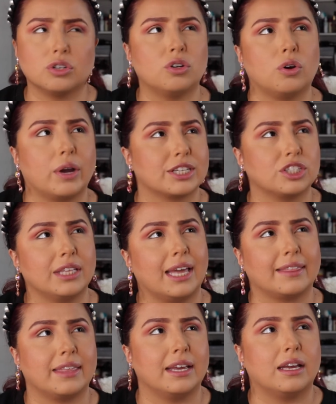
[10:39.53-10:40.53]
No, actually,
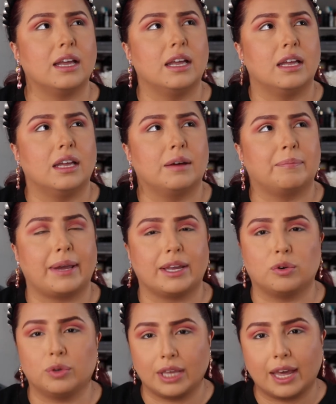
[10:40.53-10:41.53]
I think my
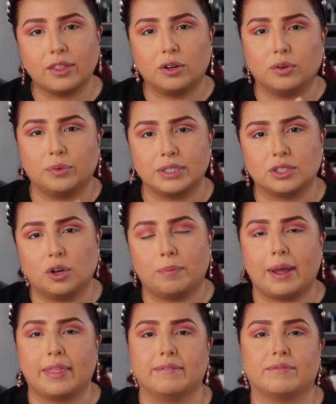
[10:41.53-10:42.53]
cuñado went to go
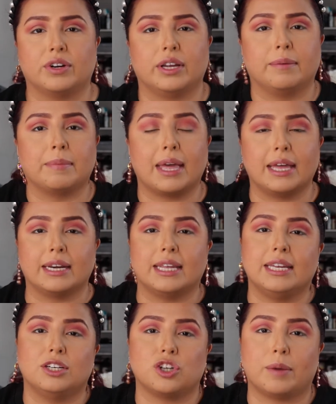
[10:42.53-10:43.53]
buy them for him, and
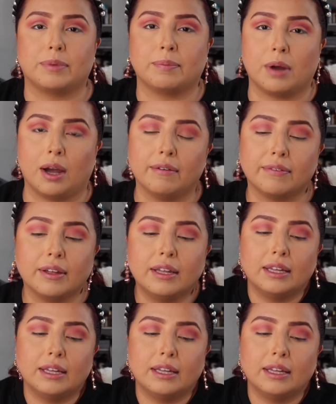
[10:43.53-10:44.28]
he dropped them off.